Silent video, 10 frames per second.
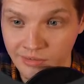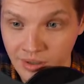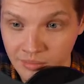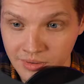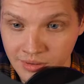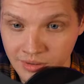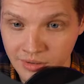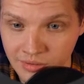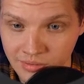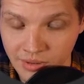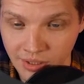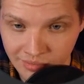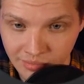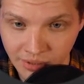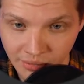November
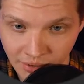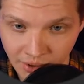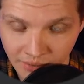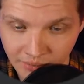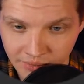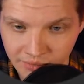2021.